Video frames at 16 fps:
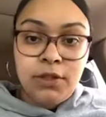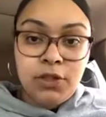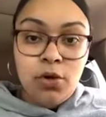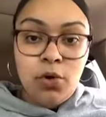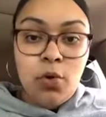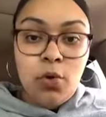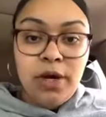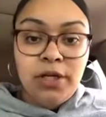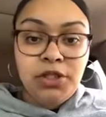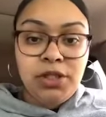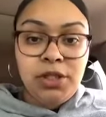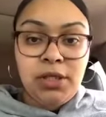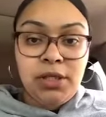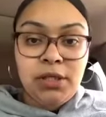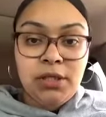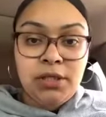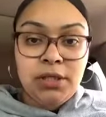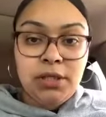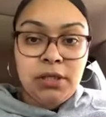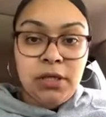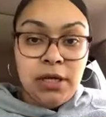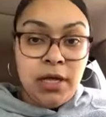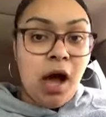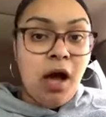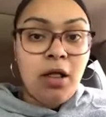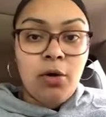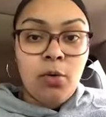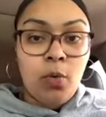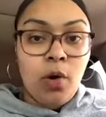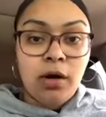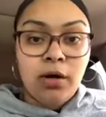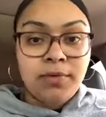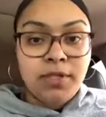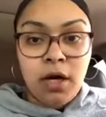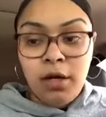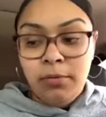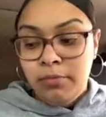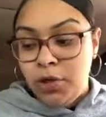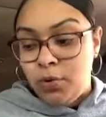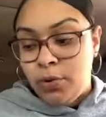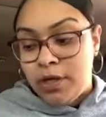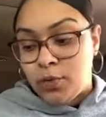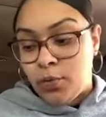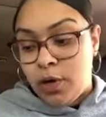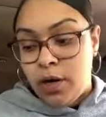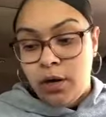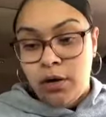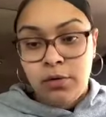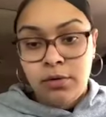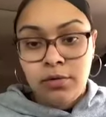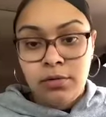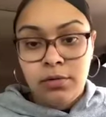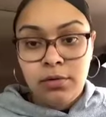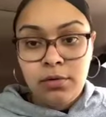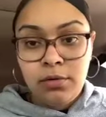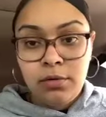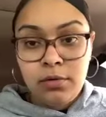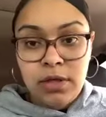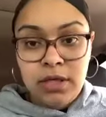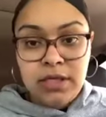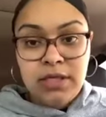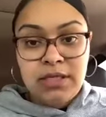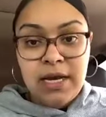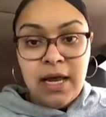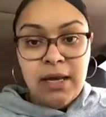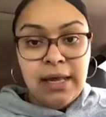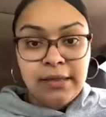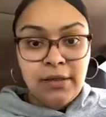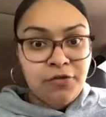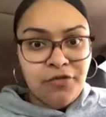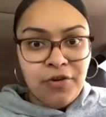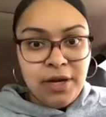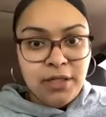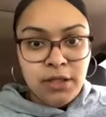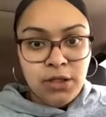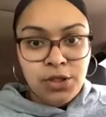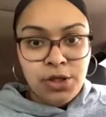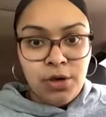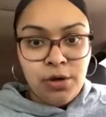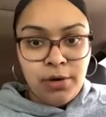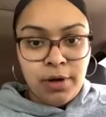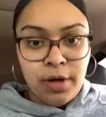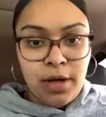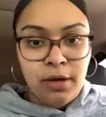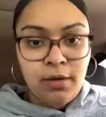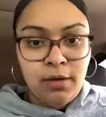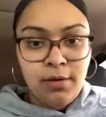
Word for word: So questions, y'all are welcome to unmute as well. This is not like the Francis show, okay?